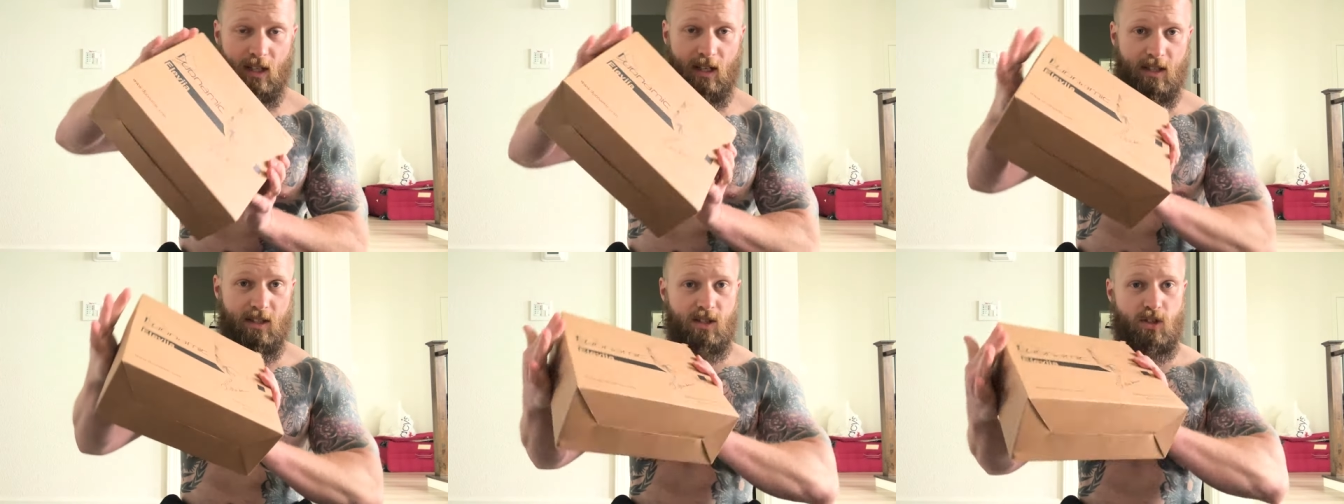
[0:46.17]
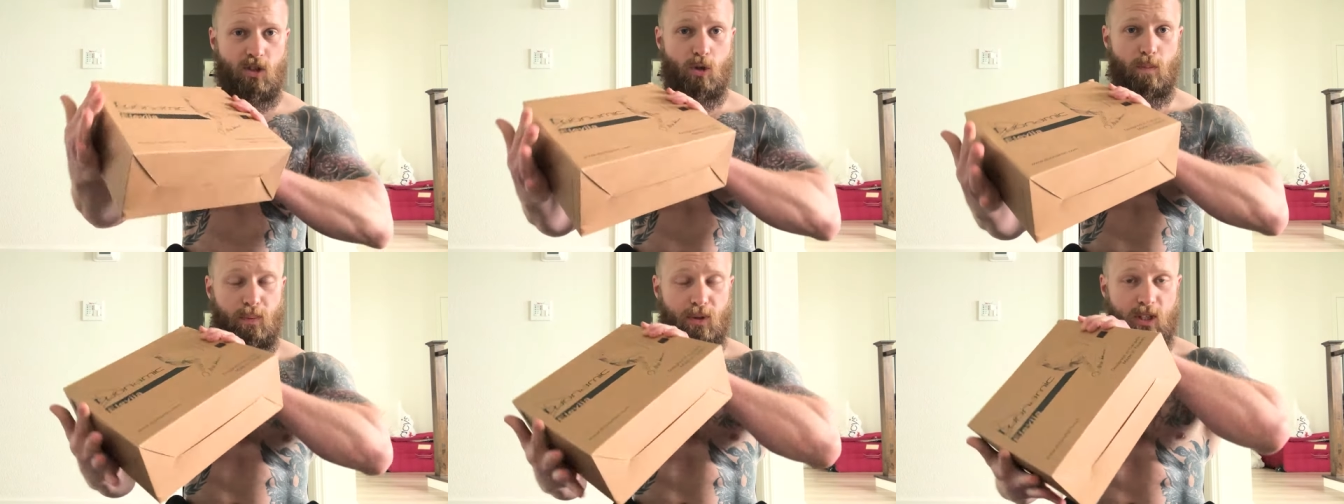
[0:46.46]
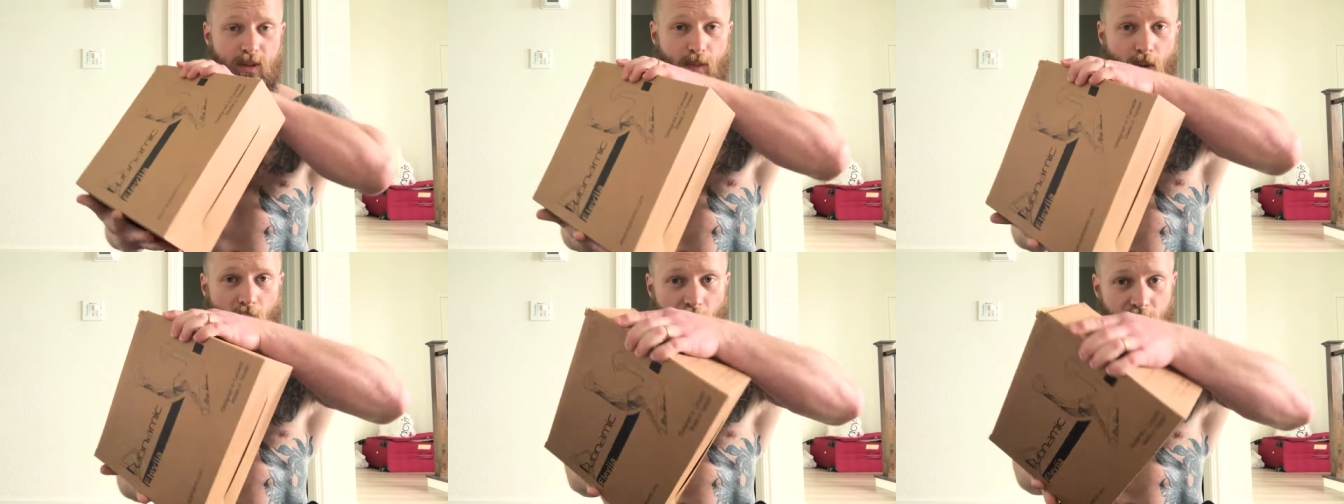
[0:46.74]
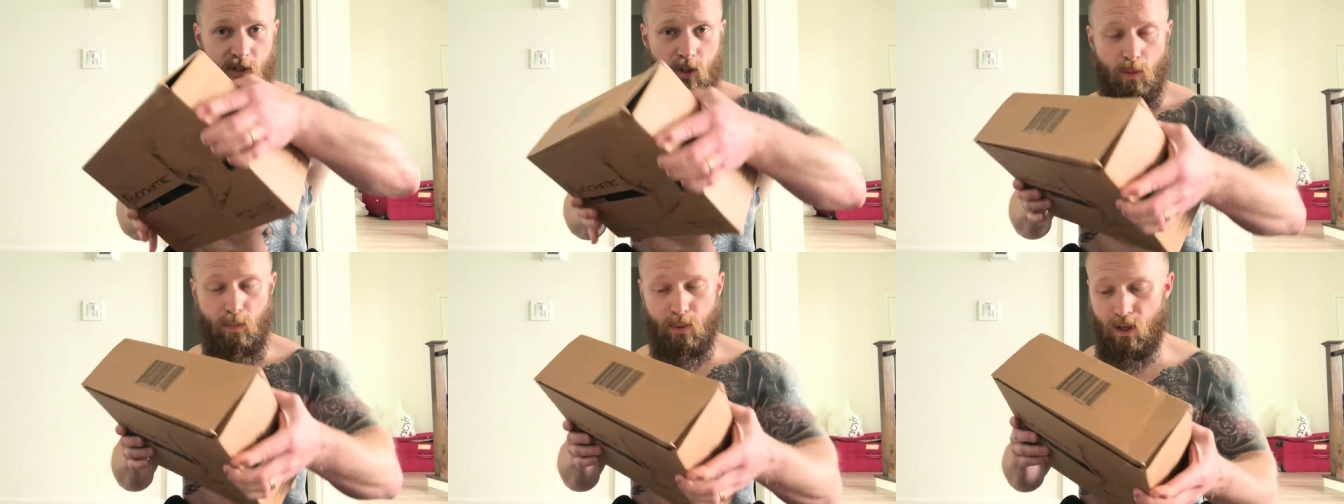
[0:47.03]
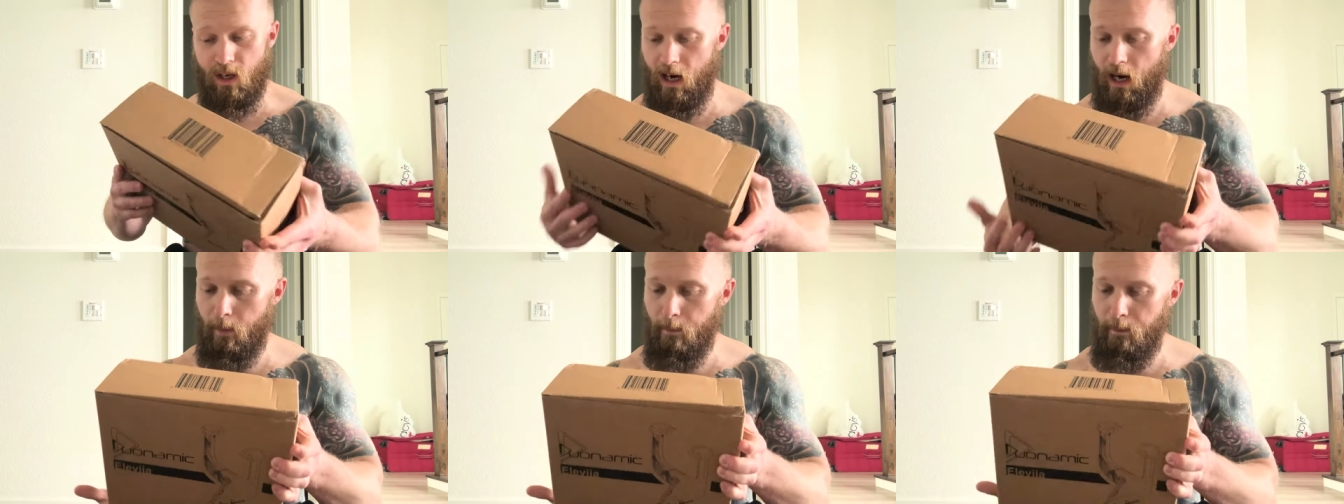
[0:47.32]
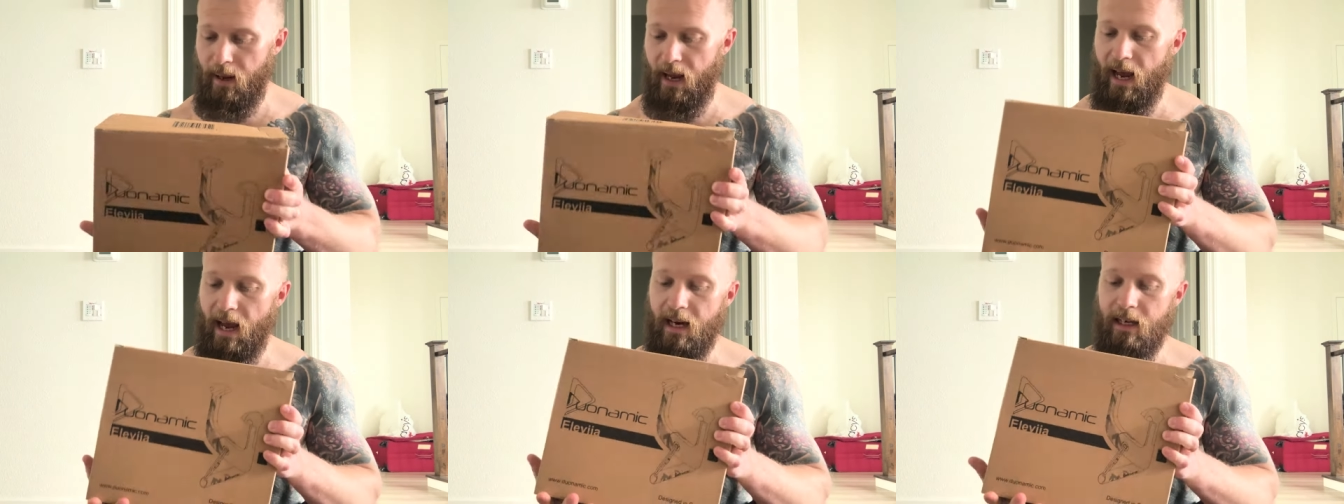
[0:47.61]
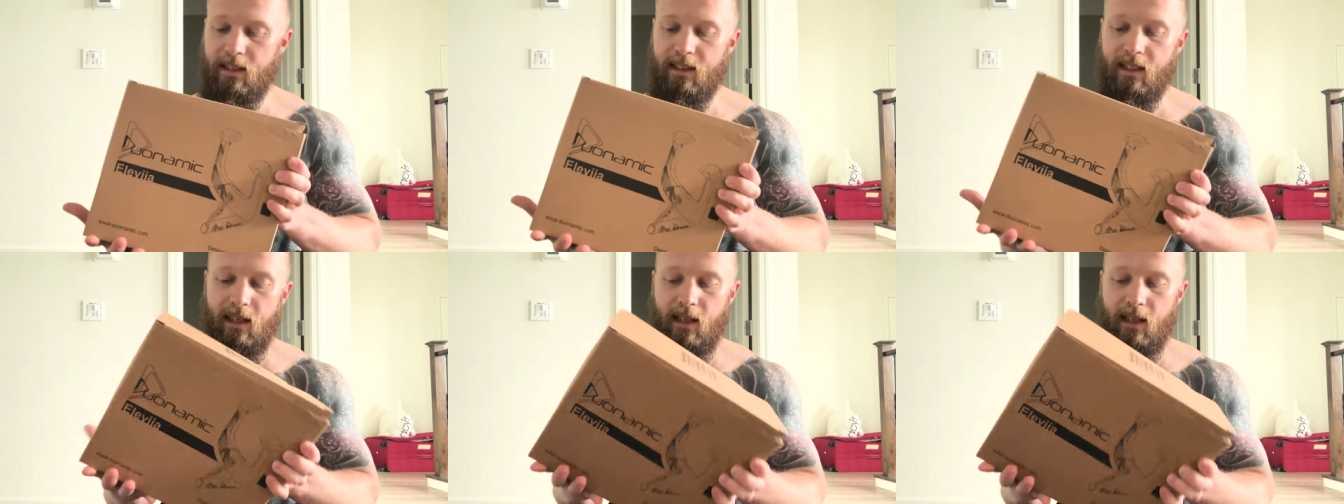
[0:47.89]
It's super small, super compact.